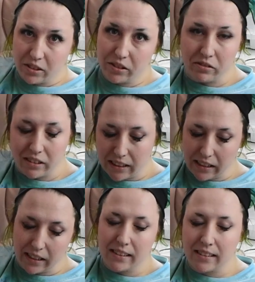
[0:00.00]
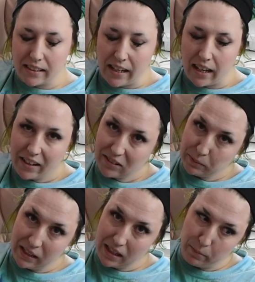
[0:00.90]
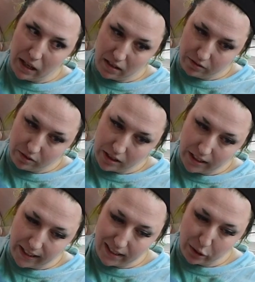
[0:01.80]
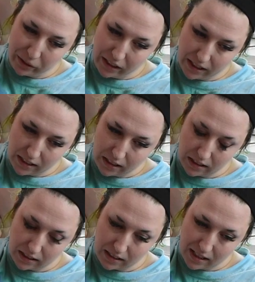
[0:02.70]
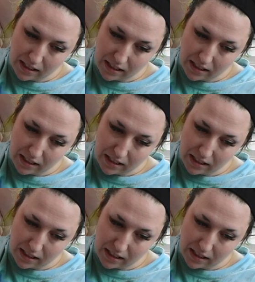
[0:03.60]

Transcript: it was really nice to not have to be the model for a change because